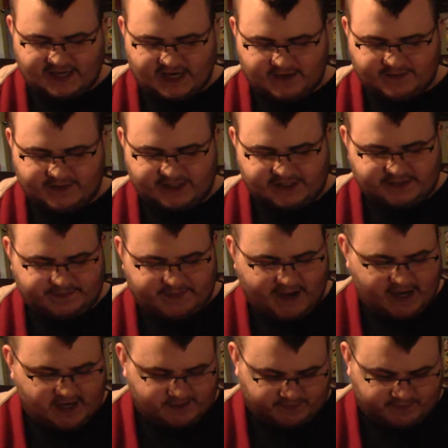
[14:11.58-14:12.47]
out of my
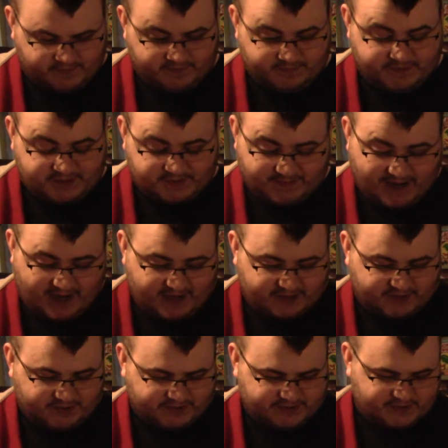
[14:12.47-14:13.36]
sabbat-
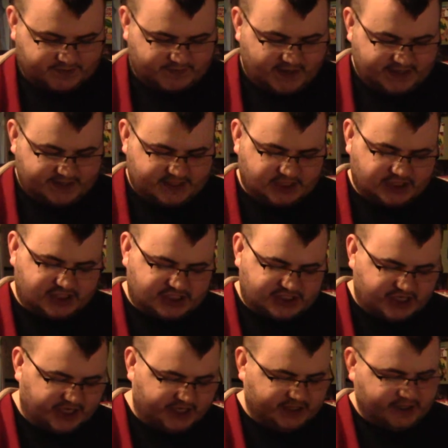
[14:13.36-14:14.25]
sabbatical to write this
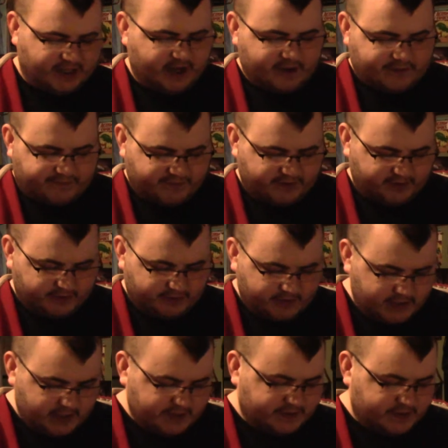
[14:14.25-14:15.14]
shitty letter for you.
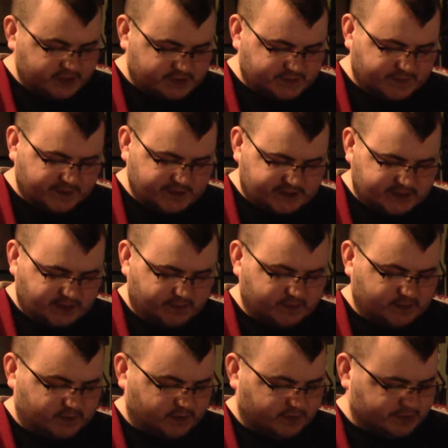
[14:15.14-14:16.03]
This month's
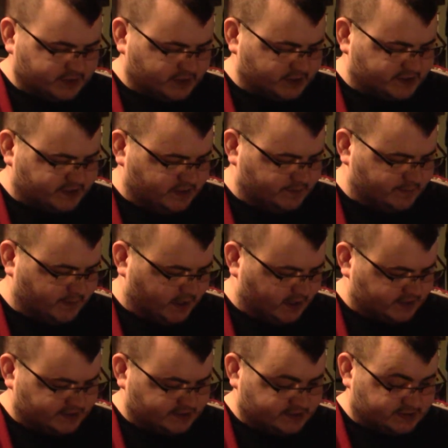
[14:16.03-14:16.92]
Double Gold RT
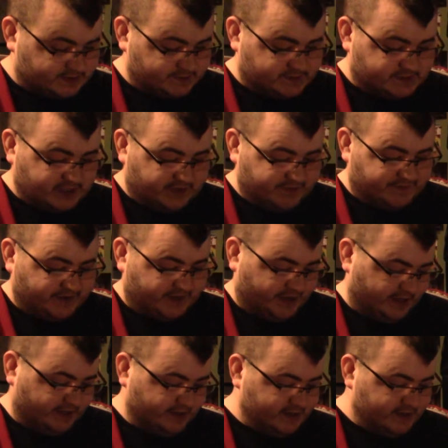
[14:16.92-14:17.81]
box has some stuff in
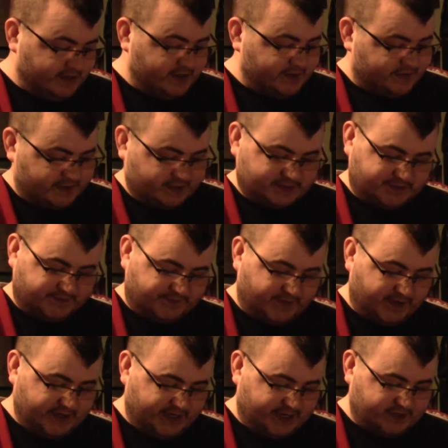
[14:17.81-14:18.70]
it. There's a
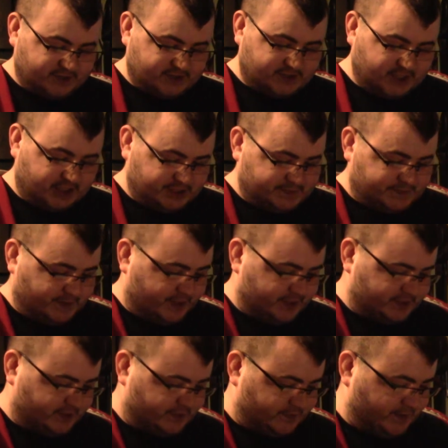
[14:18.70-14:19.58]
Funhaus stress ball
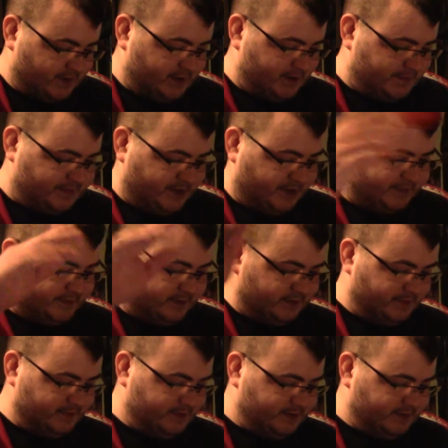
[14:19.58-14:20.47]
to throw at people.
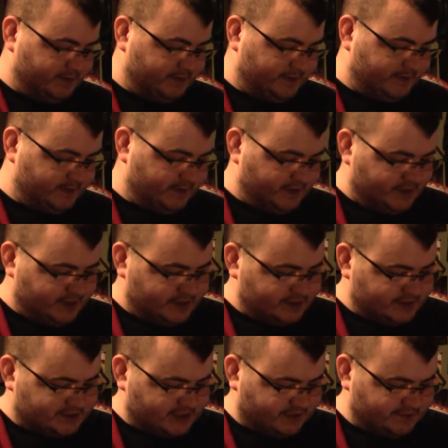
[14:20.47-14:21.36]

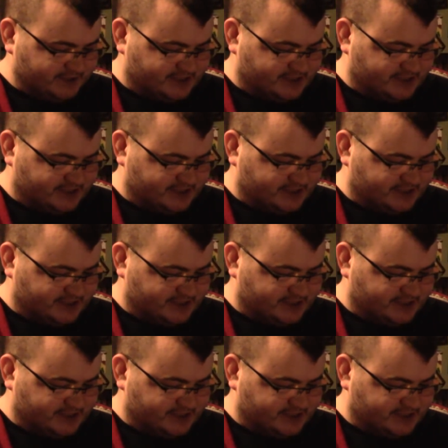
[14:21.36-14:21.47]
Some